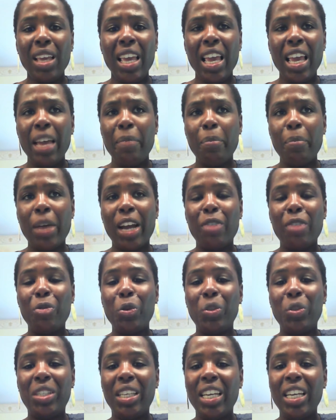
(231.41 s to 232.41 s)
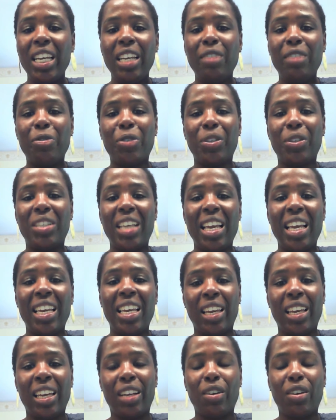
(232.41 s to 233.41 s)
and my routine for
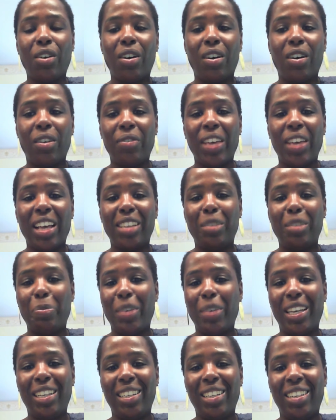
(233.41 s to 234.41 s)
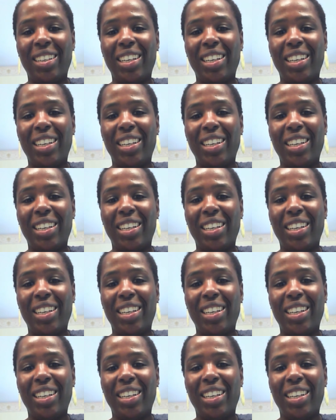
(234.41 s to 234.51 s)
taking it off has been